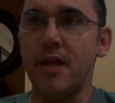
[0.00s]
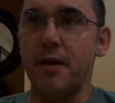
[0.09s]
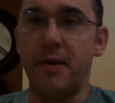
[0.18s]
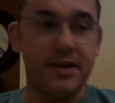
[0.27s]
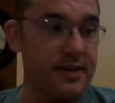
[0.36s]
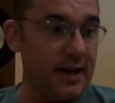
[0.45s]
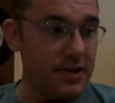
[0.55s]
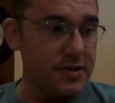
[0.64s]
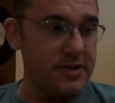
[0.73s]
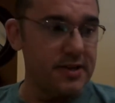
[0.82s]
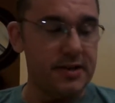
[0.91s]
but it's
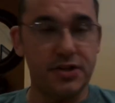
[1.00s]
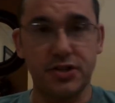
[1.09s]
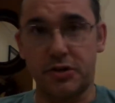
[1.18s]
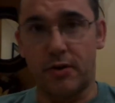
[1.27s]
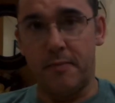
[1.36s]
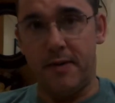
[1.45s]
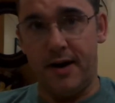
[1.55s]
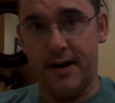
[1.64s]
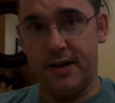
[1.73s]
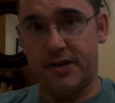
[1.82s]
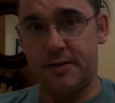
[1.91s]
interesting the story
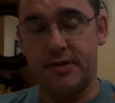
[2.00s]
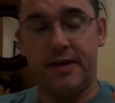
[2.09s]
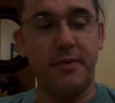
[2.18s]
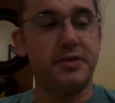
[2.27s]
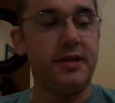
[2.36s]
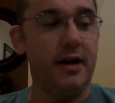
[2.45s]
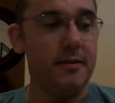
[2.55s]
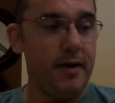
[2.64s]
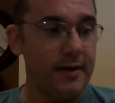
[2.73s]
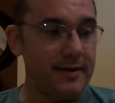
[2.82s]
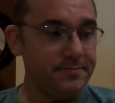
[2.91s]
behind it that Jim Duffy was telling
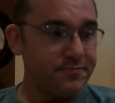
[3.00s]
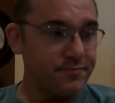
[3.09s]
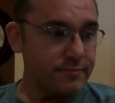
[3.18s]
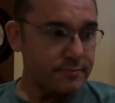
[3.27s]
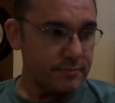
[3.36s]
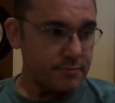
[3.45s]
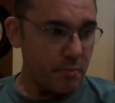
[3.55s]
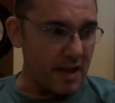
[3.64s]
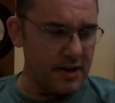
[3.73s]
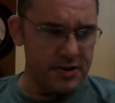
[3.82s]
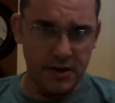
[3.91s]
me.
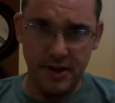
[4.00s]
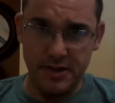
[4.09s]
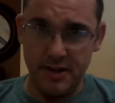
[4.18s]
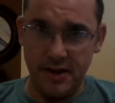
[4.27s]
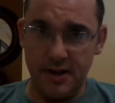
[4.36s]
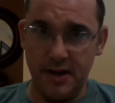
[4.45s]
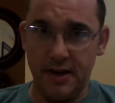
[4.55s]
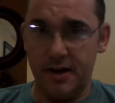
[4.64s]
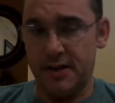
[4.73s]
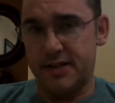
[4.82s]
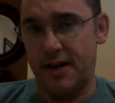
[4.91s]
Is an,
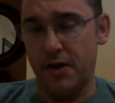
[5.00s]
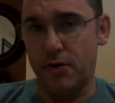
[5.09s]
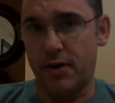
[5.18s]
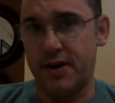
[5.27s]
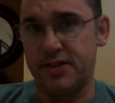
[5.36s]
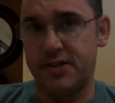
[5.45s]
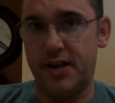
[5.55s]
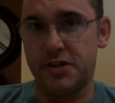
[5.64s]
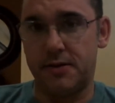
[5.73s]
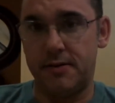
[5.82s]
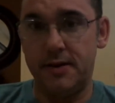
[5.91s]
a, Italian
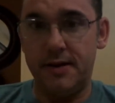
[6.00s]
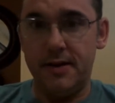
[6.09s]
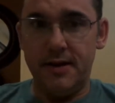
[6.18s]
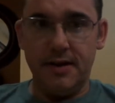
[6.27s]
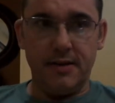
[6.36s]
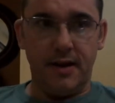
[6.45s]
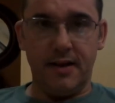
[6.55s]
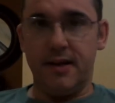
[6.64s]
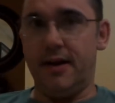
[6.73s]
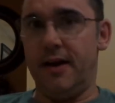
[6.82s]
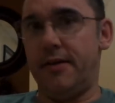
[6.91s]
organization. They get
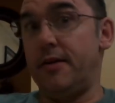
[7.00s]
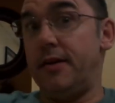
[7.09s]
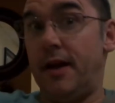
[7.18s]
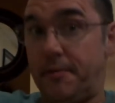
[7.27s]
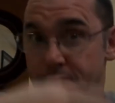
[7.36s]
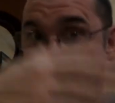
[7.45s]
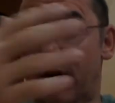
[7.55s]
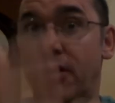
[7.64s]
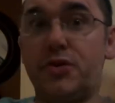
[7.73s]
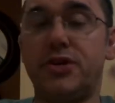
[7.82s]
together and they, they grow